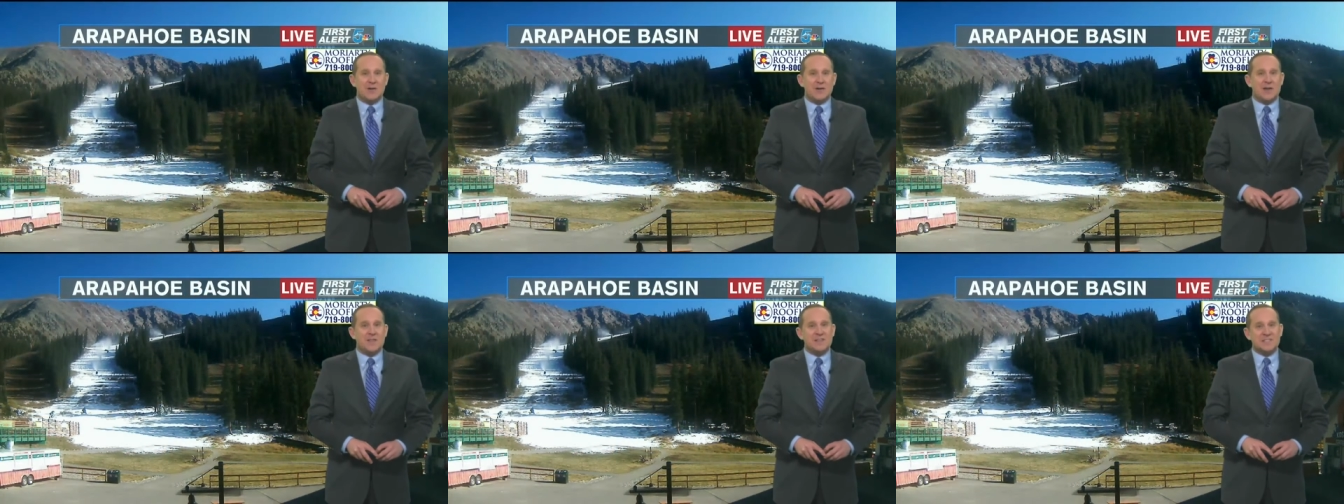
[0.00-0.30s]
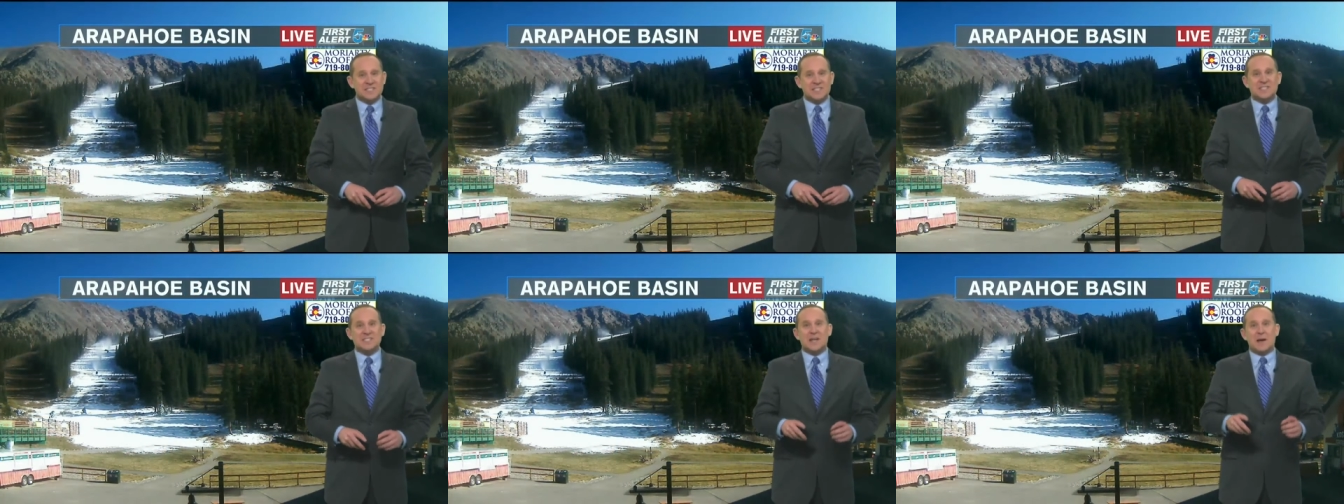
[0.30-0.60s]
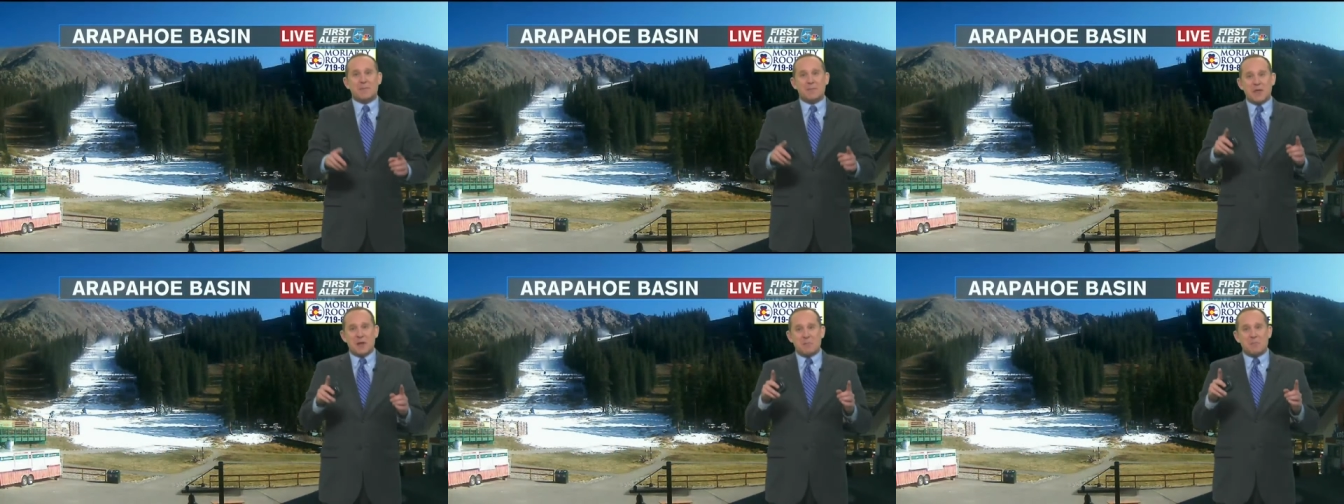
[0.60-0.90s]
Now, this is
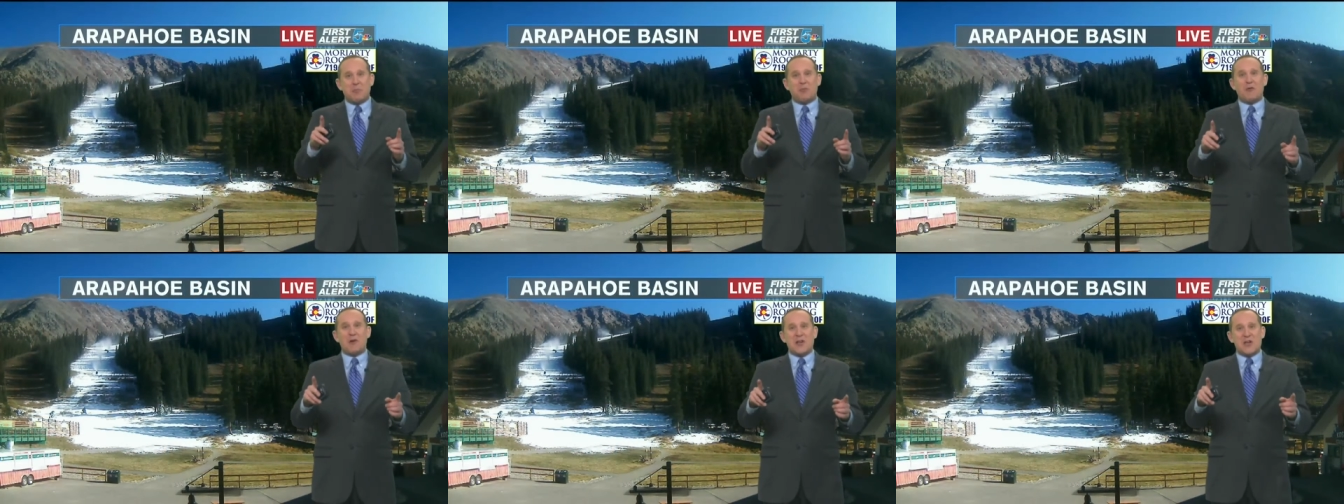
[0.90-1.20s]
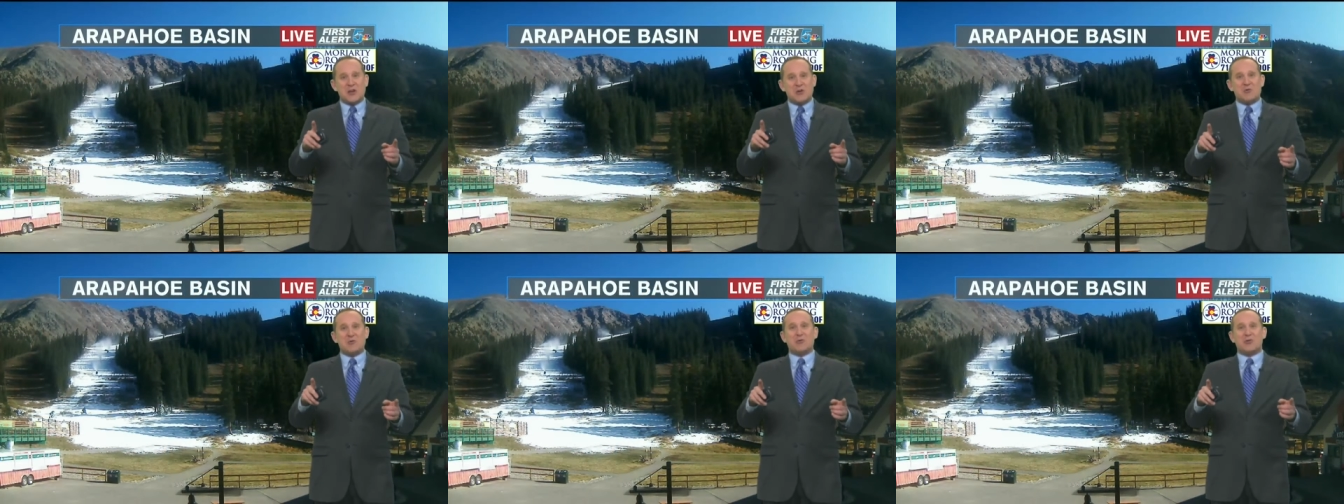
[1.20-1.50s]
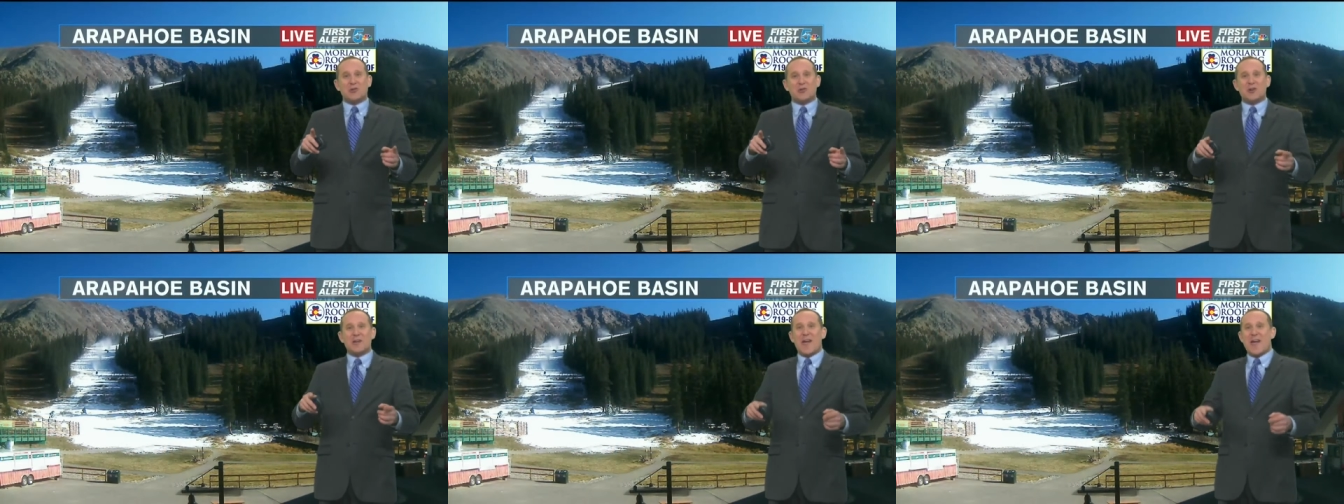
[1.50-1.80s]
something pretty cool to
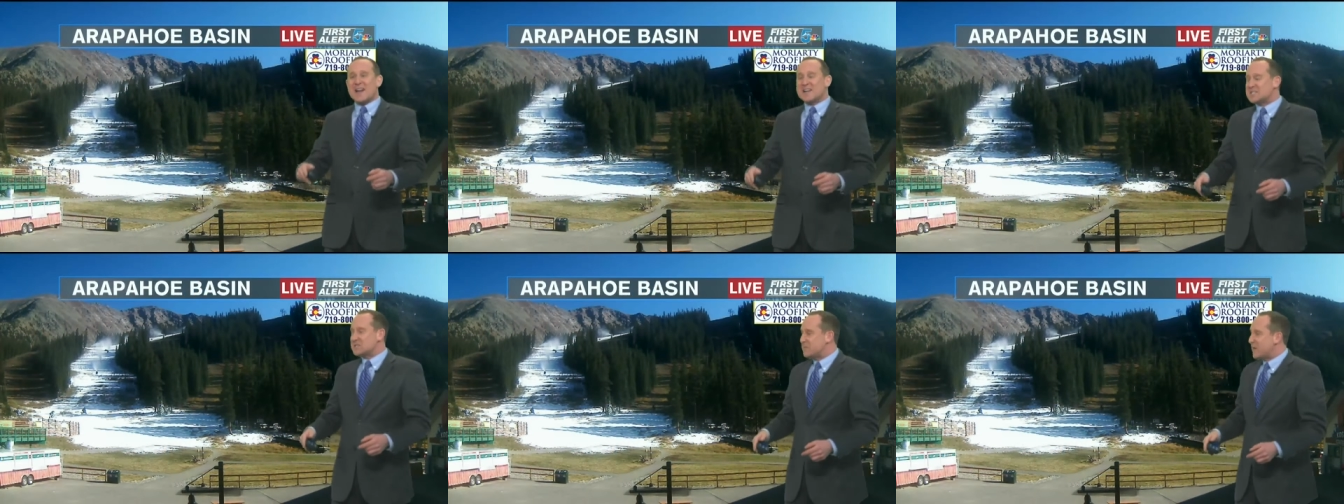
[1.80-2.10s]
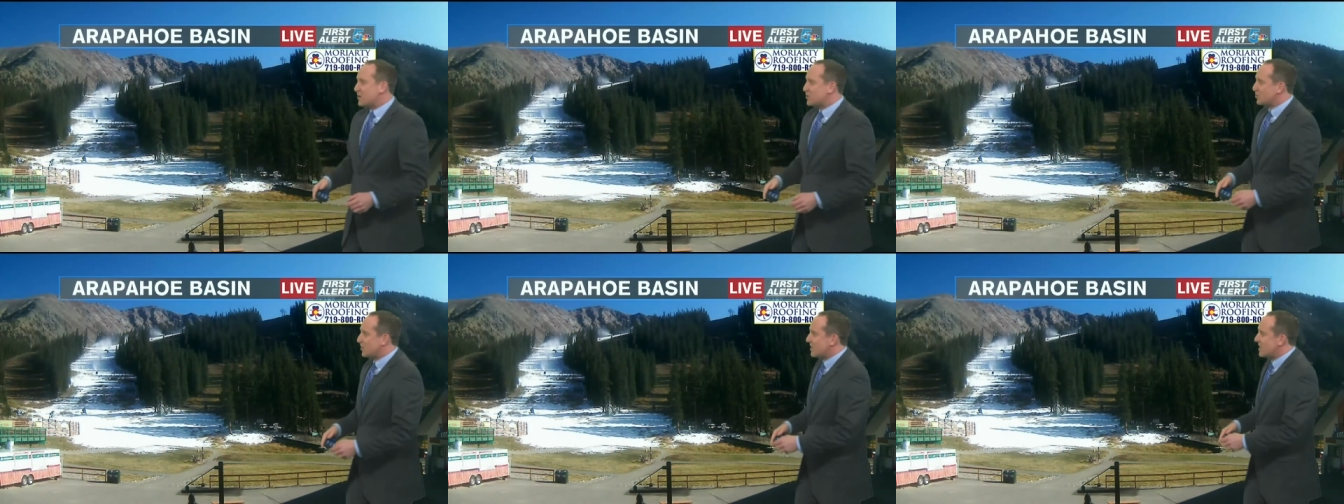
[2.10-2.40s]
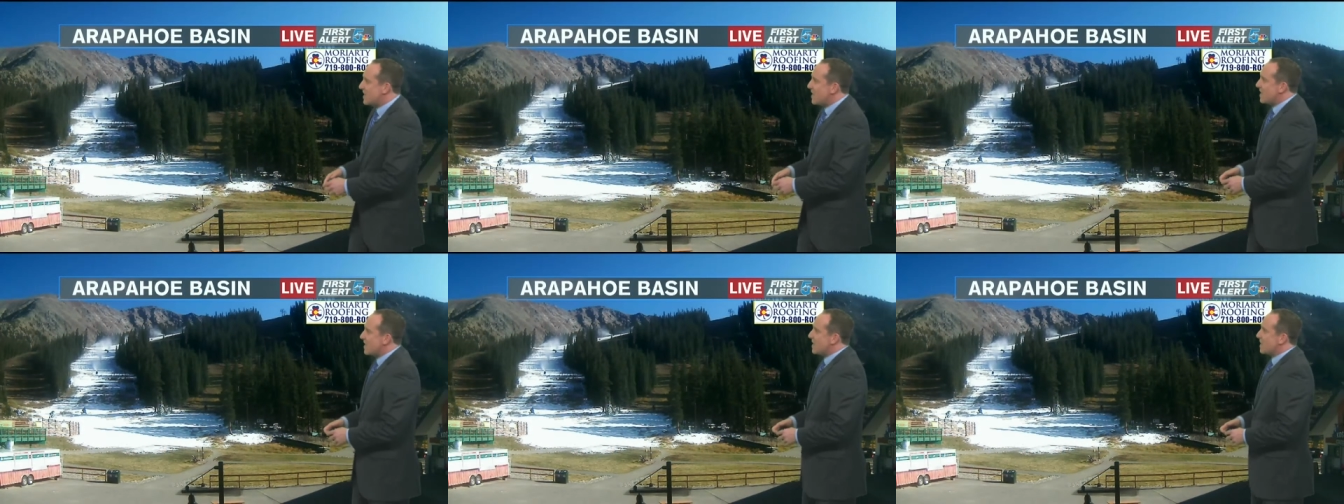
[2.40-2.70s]
look at, especially
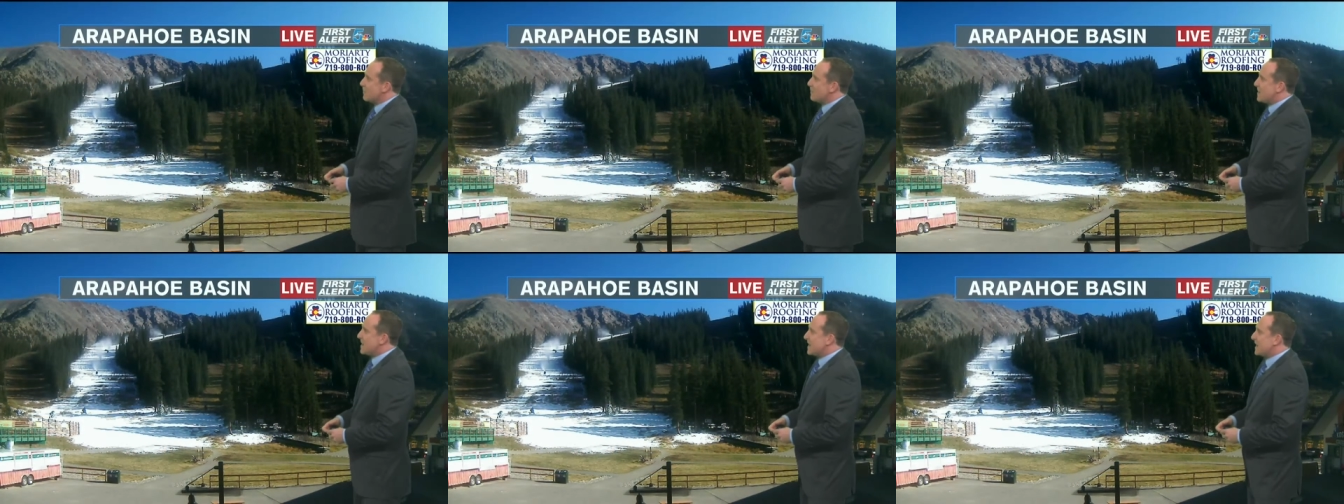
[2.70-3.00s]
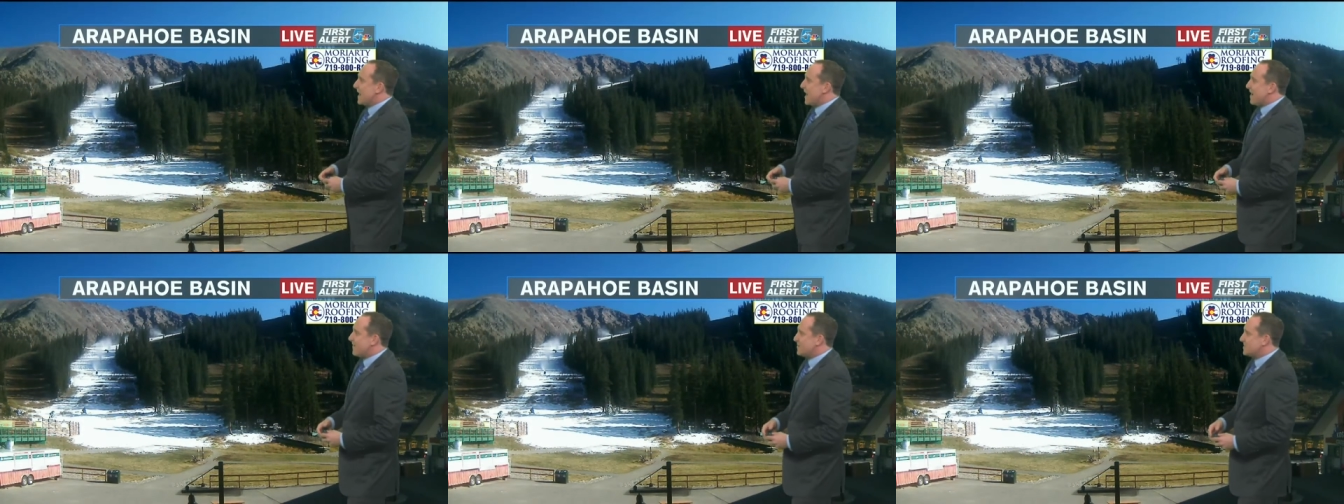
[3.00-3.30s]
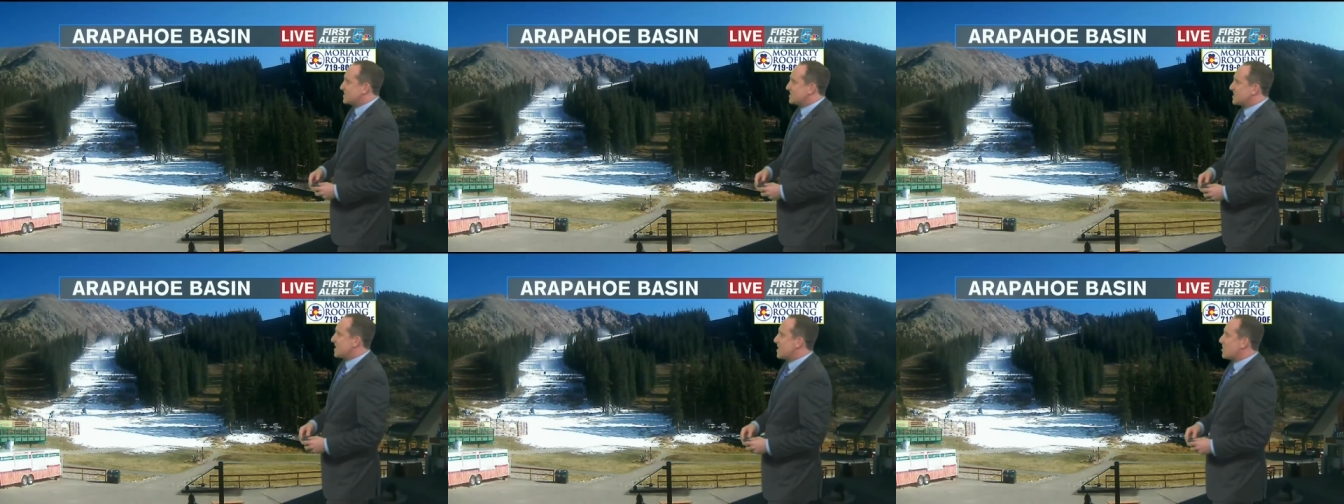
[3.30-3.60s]
being an avid
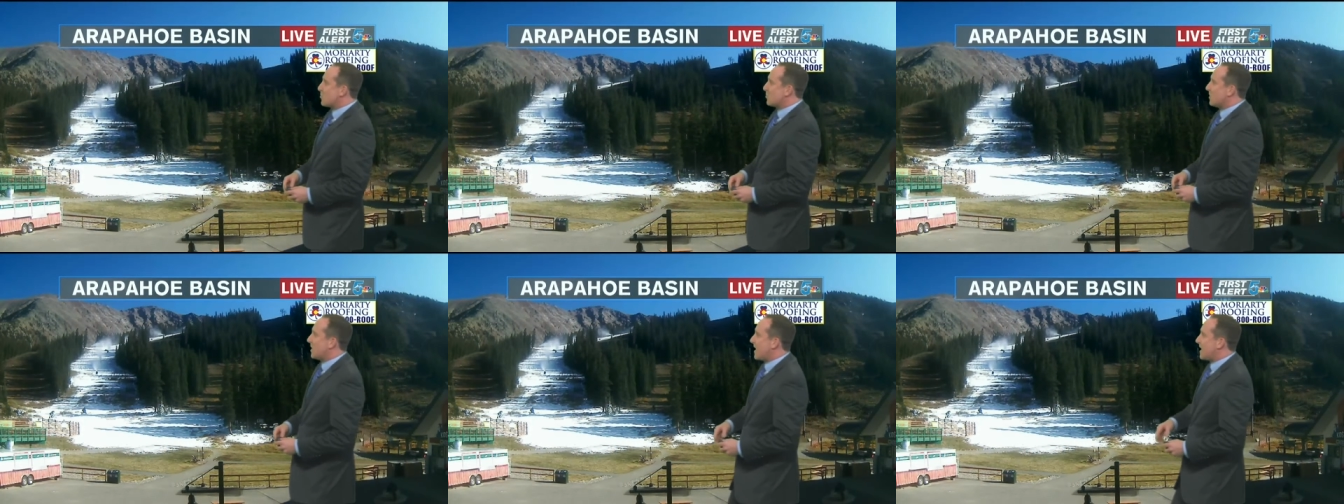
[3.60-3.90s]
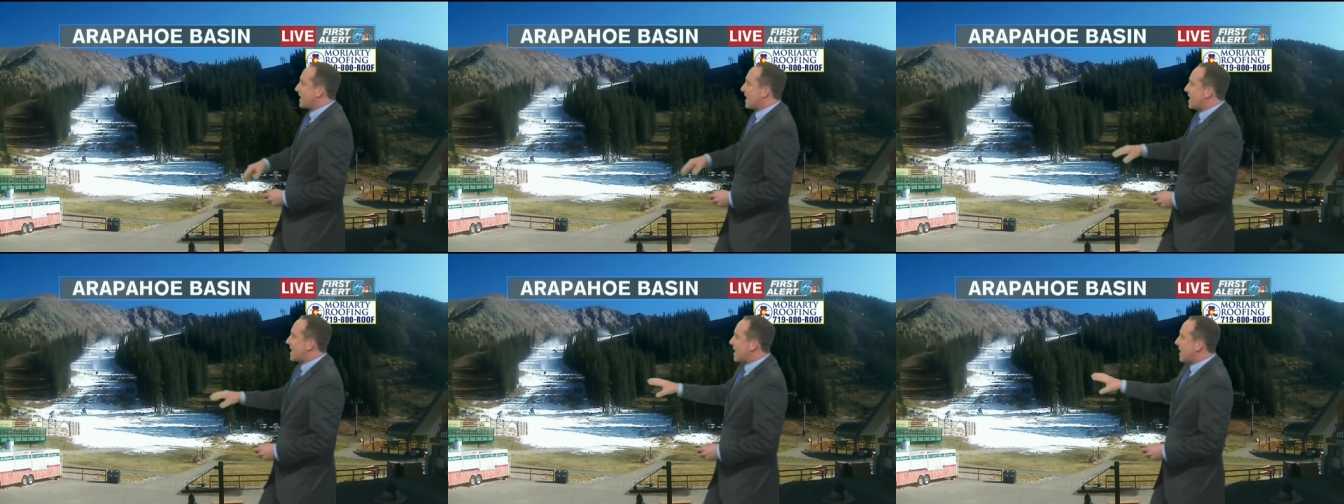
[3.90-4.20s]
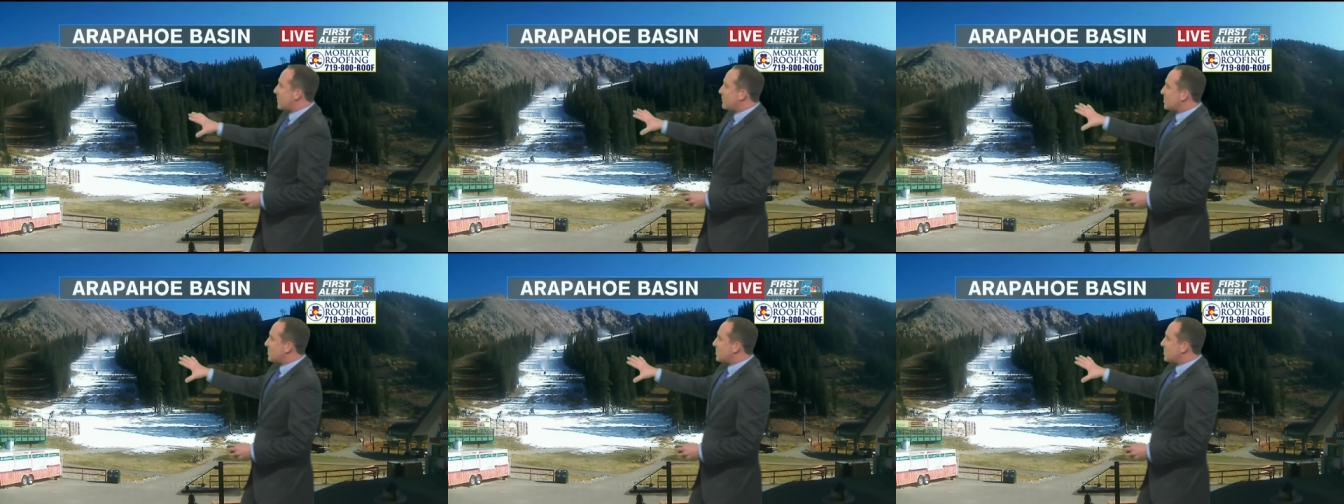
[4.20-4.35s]
skier like I am.